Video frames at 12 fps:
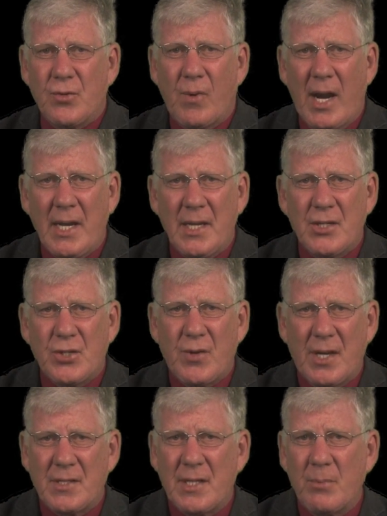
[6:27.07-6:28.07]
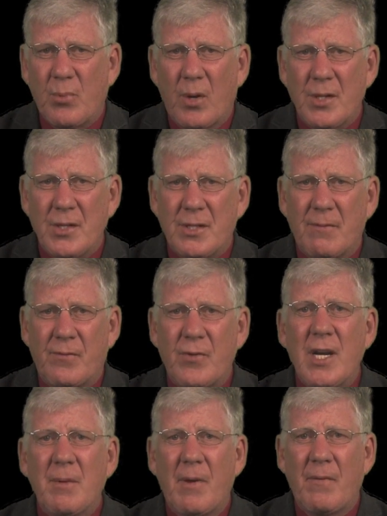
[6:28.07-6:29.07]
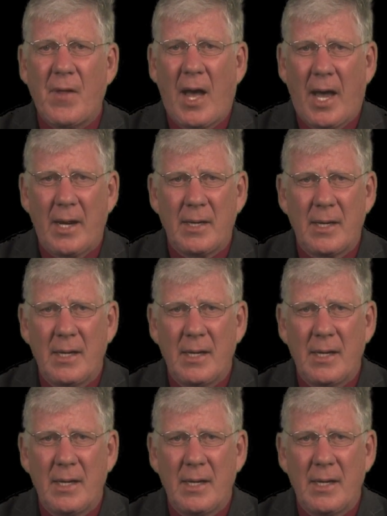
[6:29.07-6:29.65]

writings stress the importance of freedom of thought